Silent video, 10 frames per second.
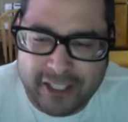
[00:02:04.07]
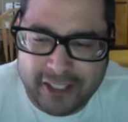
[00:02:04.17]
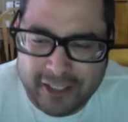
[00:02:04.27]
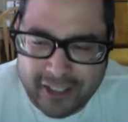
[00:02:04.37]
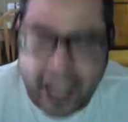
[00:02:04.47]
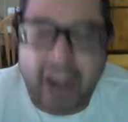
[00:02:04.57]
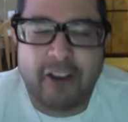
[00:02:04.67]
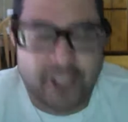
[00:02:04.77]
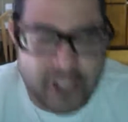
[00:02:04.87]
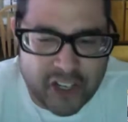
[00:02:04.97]

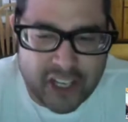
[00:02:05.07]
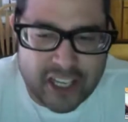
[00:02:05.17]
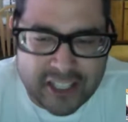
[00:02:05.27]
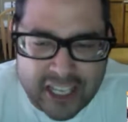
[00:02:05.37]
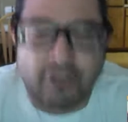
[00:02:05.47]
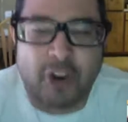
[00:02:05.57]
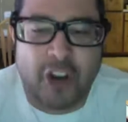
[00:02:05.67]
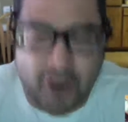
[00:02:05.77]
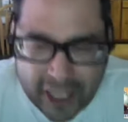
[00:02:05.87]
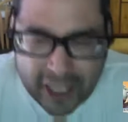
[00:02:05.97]
character is Evil
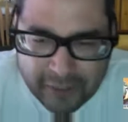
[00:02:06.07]
Cody.